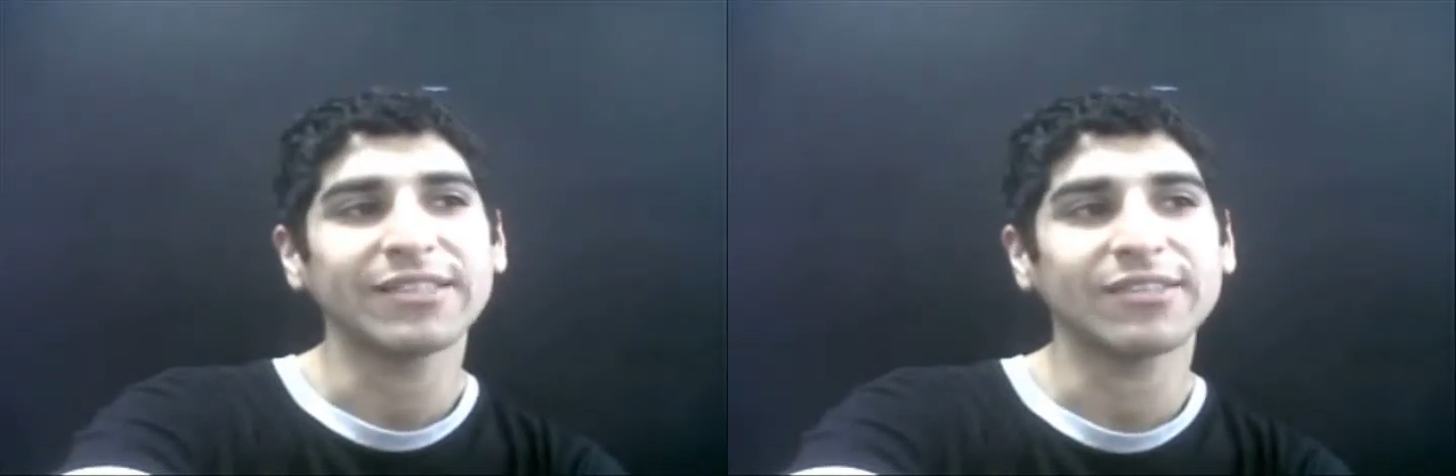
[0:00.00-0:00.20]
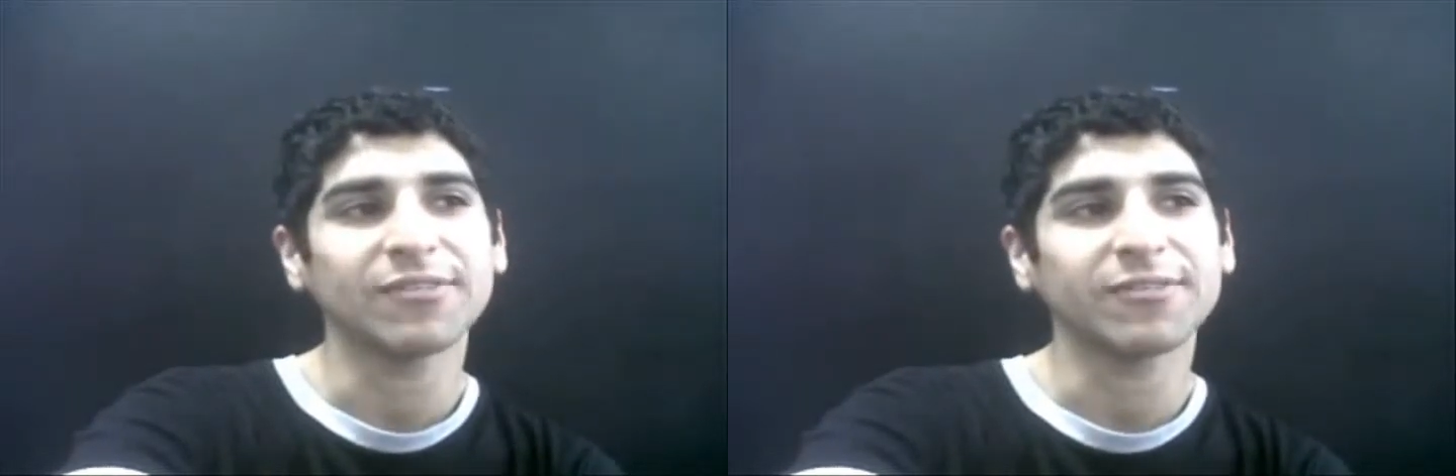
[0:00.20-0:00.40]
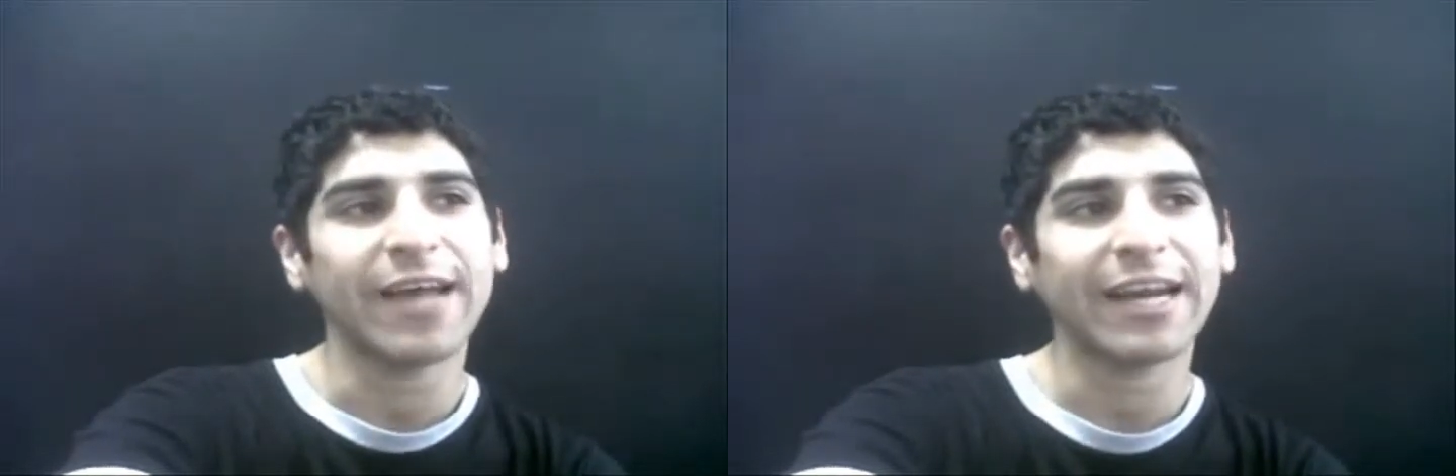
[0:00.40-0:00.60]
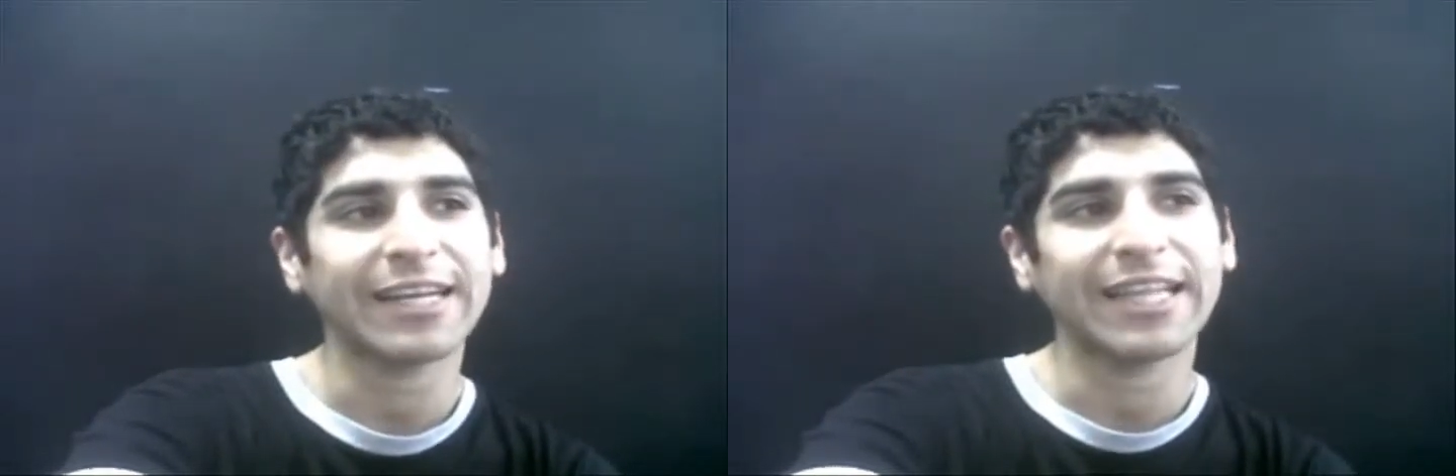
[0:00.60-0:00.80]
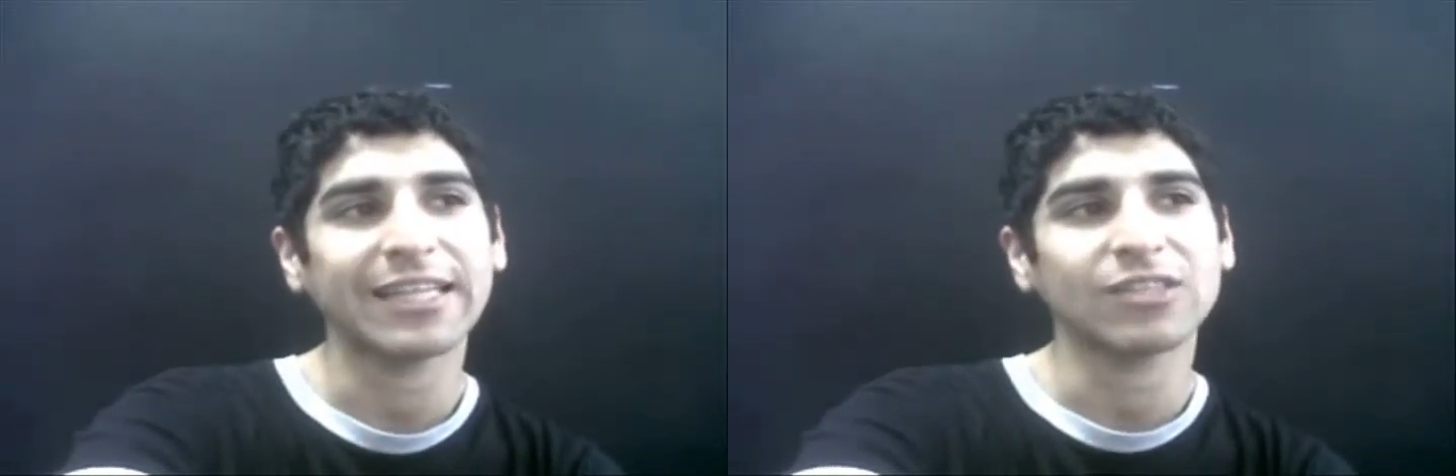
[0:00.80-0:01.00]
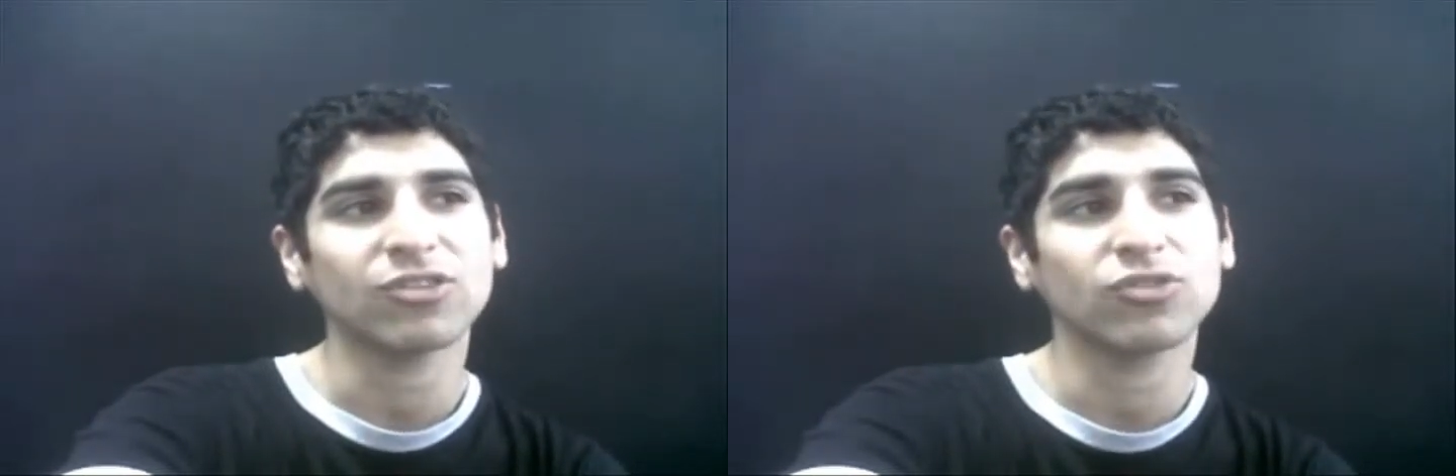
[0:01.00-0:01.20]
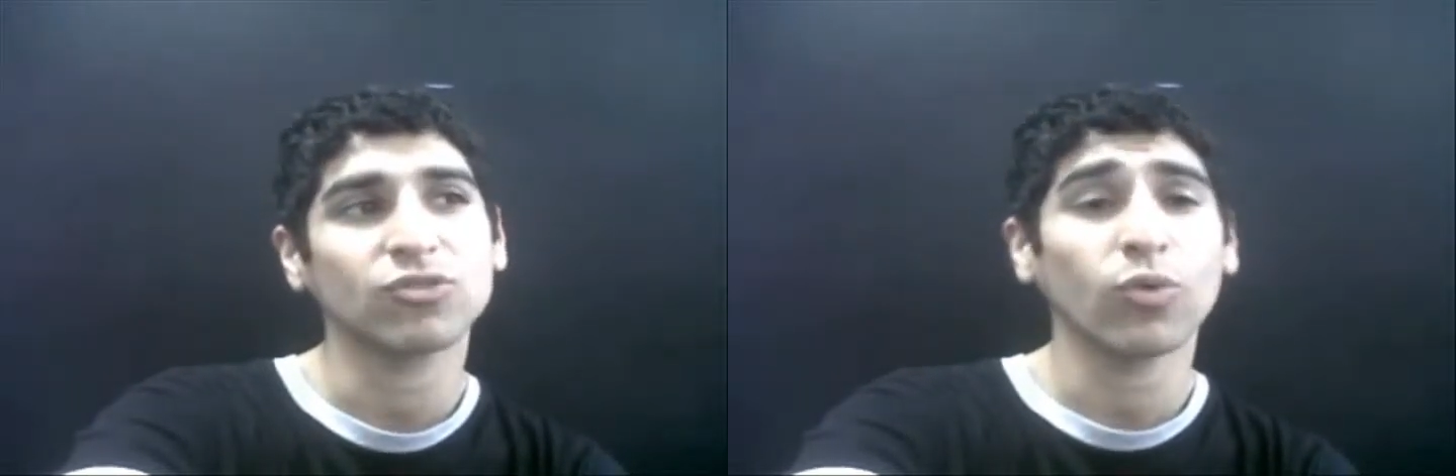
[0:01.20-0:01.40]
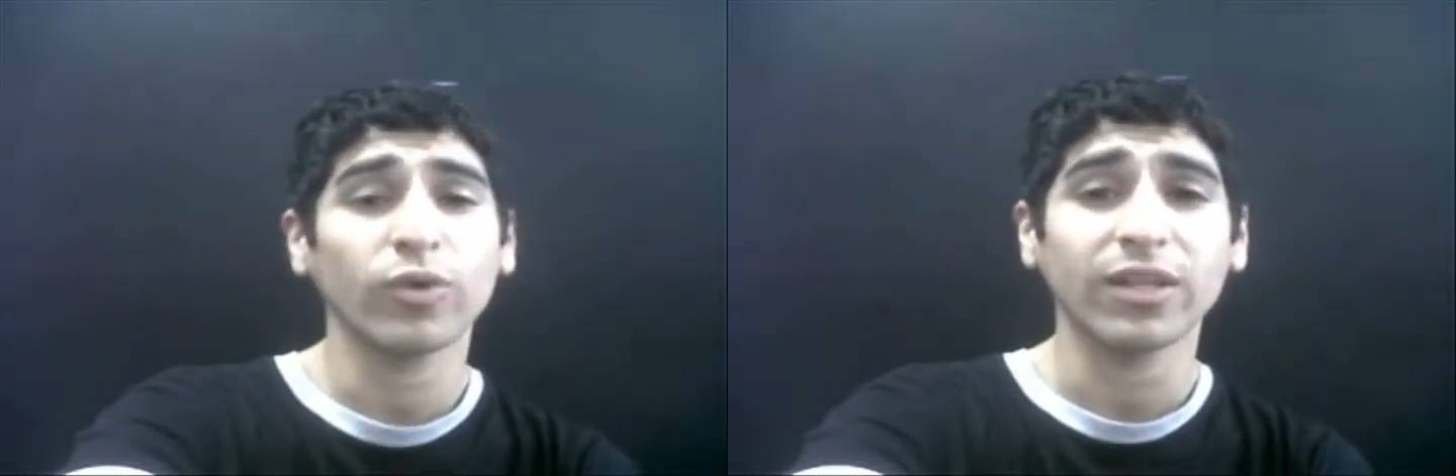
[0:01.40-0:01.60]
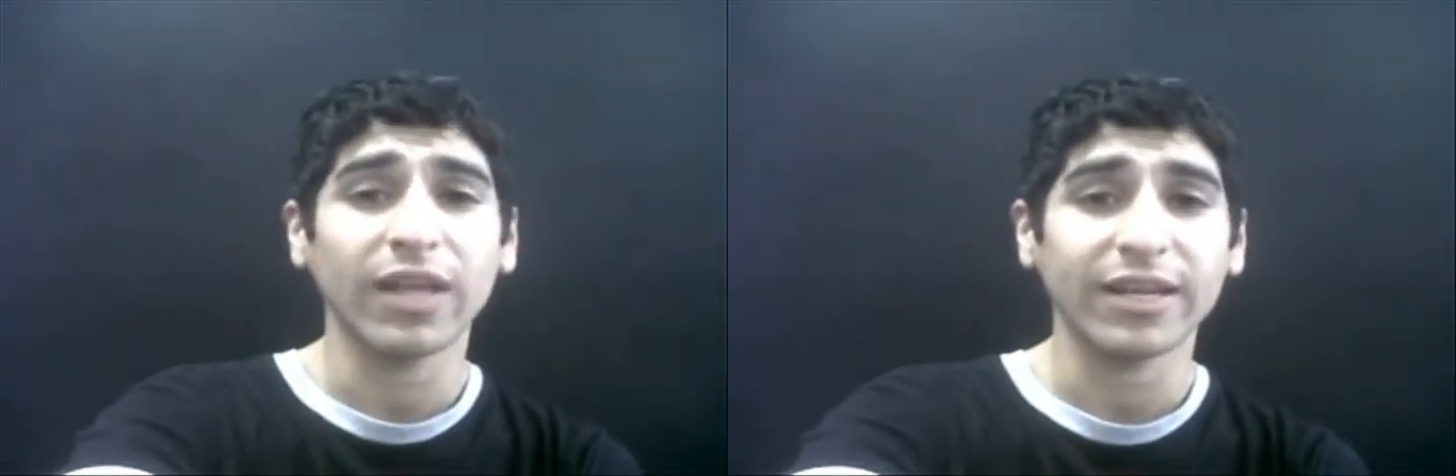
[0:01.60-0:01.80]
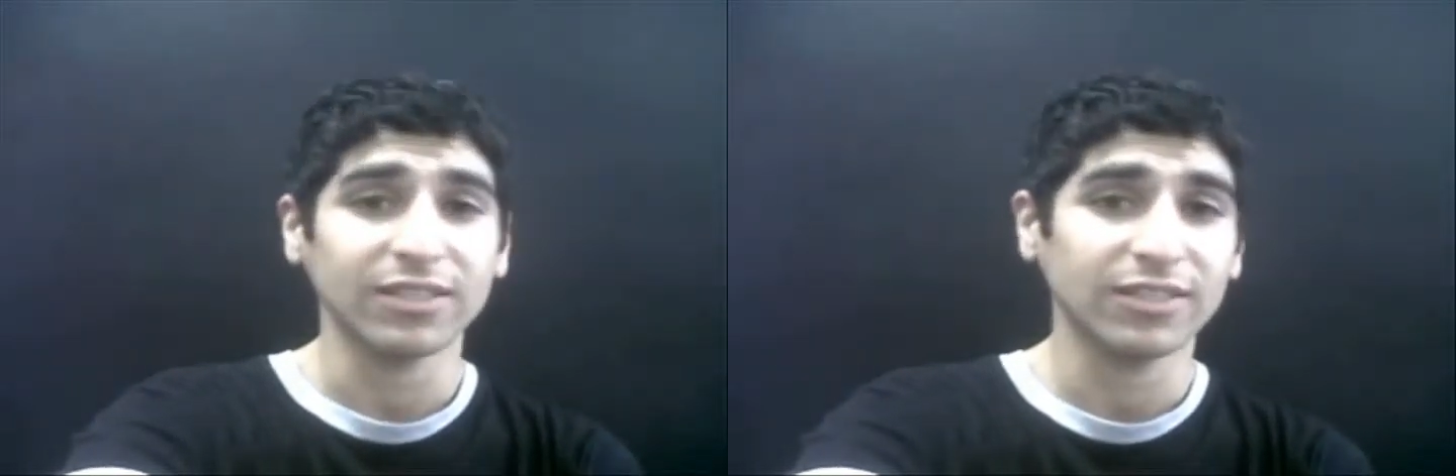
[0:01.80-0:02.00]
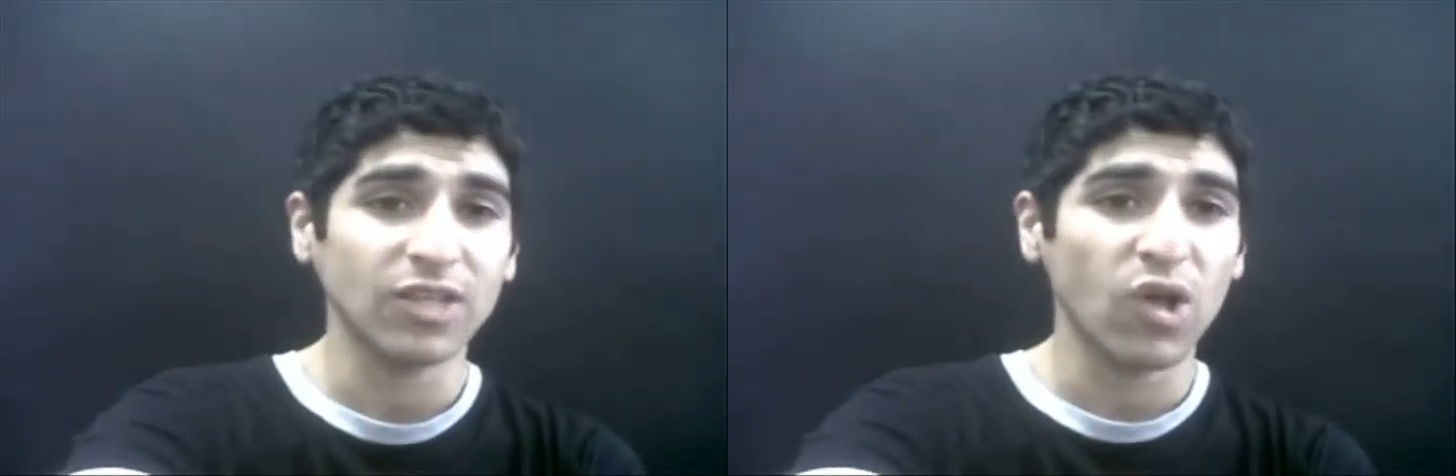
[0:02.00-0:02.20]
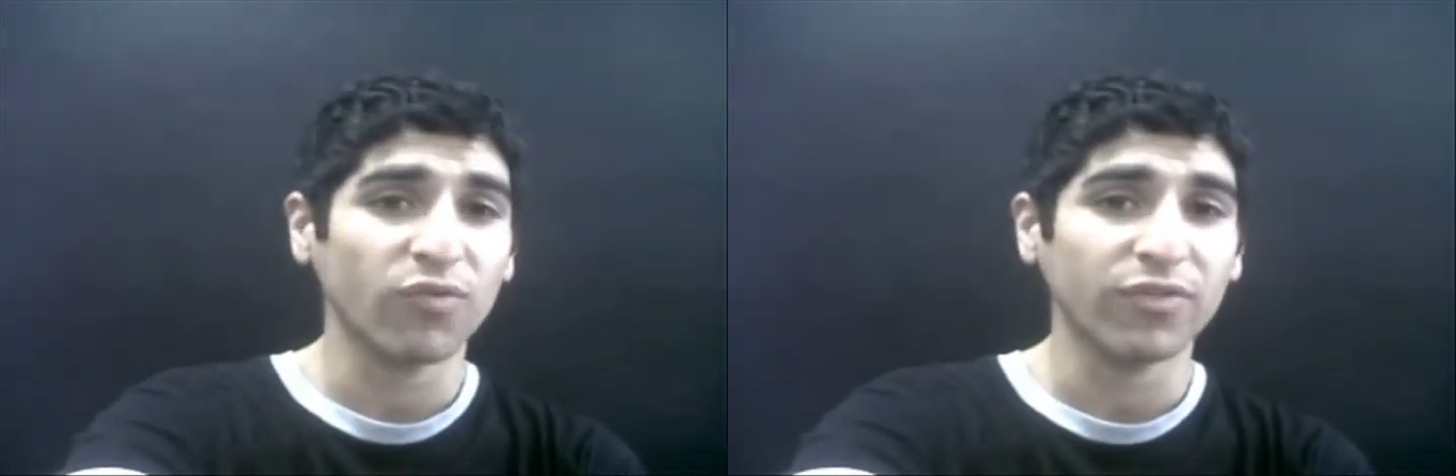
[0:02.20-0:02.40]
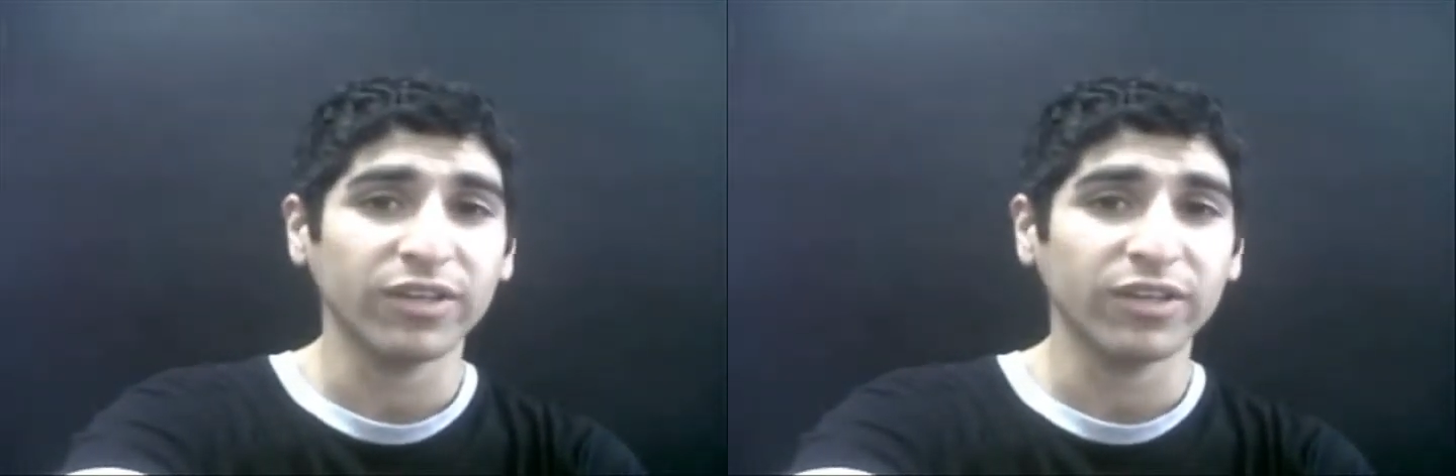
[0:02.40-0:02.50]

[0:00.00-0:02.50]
is the fact that the storyline itself